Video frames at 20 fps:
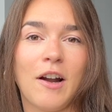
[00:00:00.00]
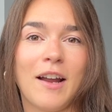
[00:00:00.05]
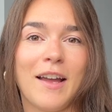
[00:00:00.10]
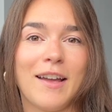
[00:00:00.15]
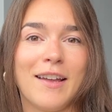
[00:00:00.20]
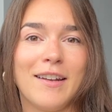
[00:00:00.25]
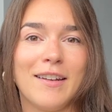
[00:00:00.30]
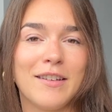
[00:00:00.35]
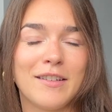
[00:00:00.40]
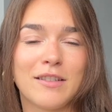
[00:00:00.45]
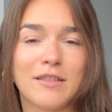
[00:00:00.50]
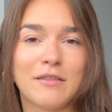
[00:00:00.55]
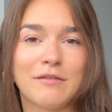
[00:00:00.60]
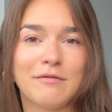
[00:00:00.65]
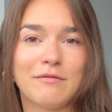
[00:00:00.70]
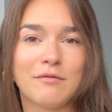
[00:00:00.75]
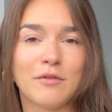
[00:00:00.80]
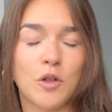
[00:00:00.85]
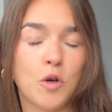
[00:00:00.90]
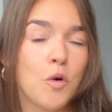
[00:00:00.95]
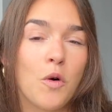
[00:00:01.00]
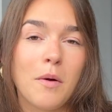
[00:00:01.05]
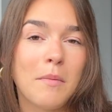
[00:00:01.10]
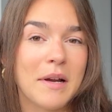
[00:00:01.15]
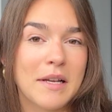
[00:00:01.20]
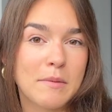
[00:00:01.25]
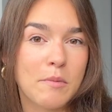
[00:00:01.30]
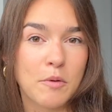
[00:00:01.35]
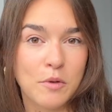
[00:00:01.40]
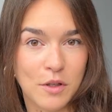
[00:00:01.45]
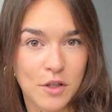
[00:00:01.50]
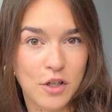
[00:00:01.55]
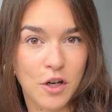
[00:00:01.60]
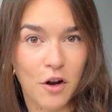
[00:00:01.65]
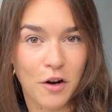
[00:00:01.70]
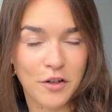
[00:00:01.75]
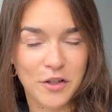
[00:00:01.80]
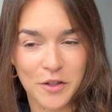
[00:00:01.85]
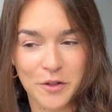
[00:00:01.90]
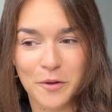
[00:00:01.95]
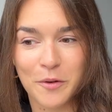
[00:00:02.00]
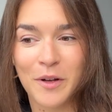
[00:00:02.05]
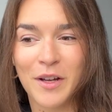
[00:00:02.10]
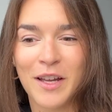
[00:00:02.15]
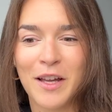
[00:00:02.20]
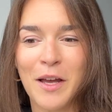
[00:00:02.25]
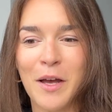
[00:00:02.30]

And who am I supposed to talk to?